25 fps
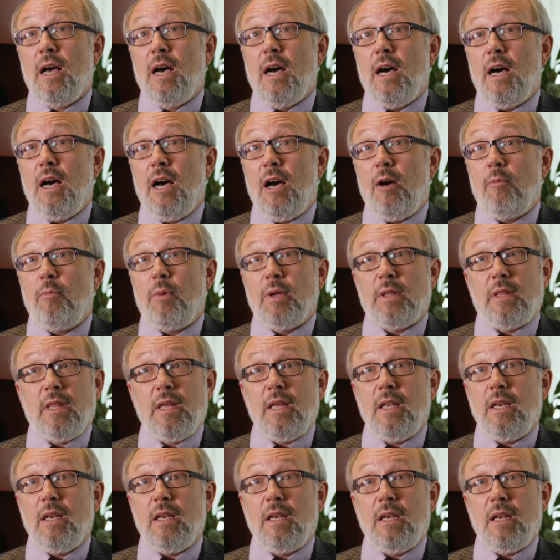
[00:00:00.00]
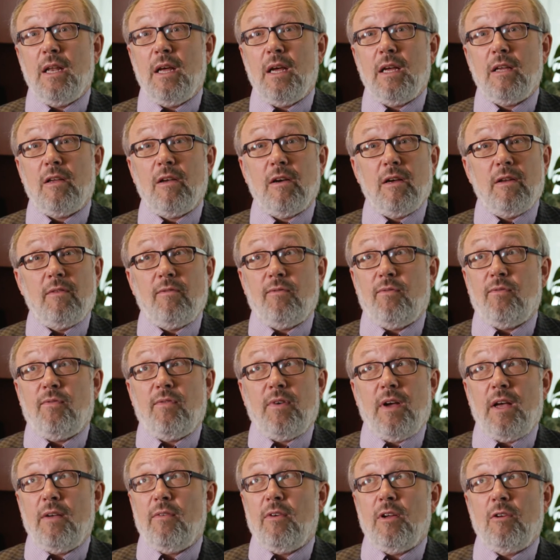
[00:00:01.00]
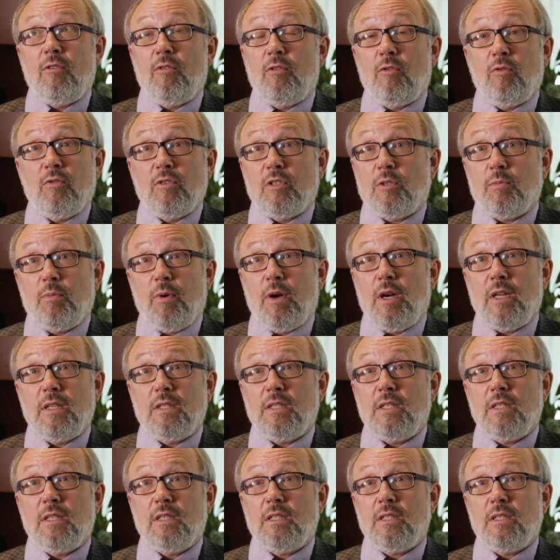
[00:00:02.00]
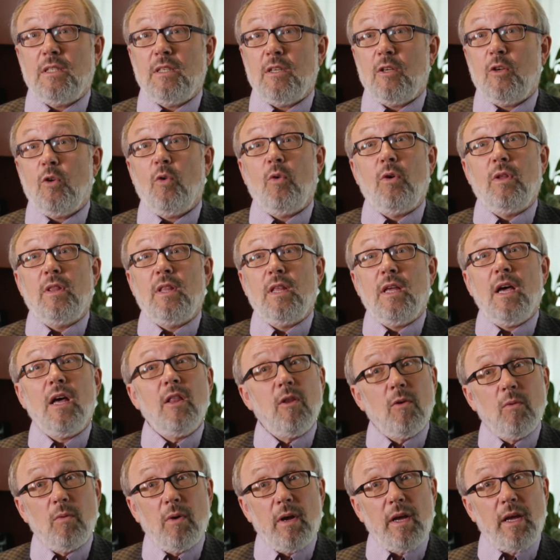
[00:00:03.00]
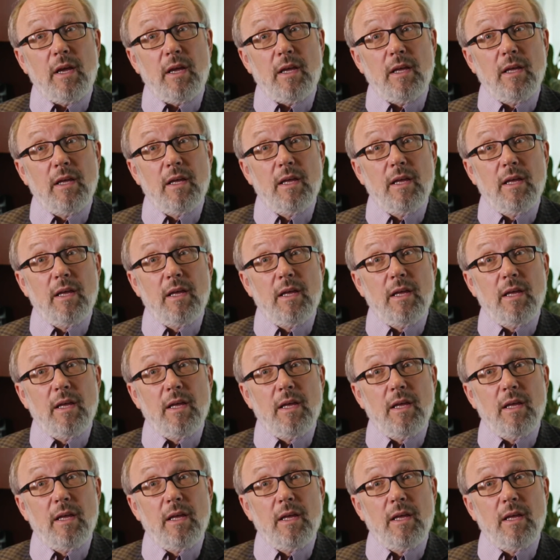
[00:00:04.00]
But then I got 500 responses going the other way.